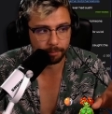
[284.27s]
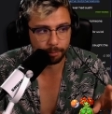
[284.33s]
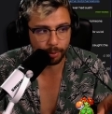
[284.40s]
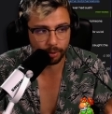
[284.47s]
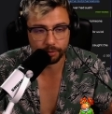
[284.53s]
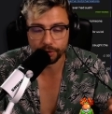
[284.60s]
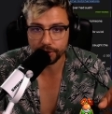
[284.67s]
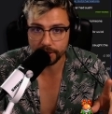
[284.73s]

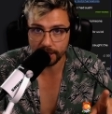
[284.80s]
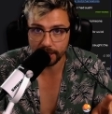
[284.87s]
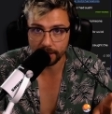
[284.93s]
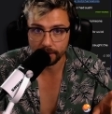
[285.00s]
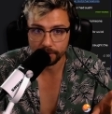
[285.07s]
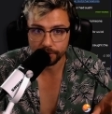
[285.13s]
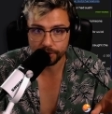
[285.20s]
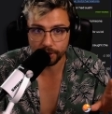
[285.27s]
bronze
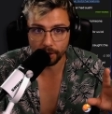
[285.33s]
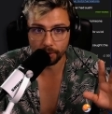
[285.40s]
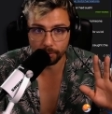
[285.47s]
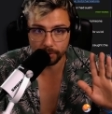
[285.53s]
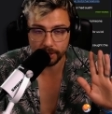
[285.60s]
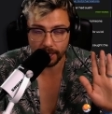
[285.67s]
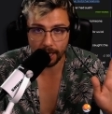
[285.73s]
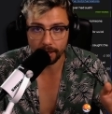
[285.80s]
tier.
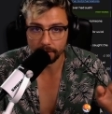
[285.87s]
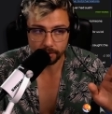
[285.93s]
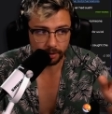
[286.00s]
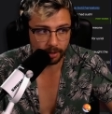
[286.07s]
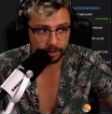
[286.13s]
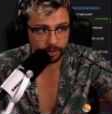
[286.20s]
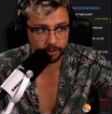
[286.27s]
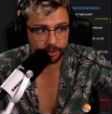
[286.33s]
So yeah,
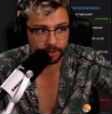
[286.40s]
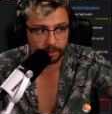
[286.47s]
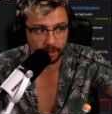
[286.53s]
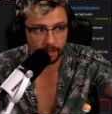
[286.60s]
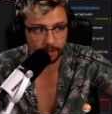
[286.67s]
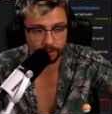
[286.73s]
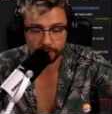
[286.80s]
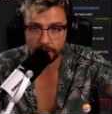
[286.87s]
it's
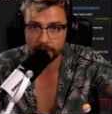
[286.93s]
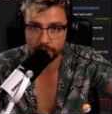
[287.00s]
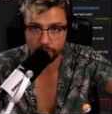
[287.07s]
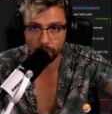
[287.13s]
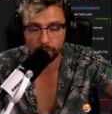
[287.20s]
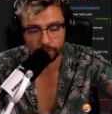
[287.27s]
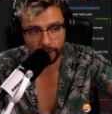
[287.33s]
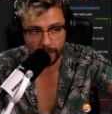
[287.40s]

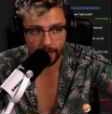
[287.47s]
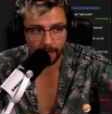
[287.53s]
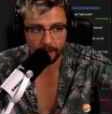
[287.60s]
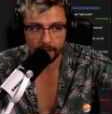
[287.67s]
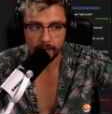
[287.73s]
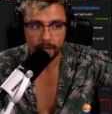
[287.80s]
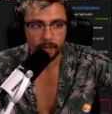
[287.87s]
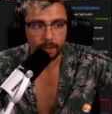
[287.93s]
all there.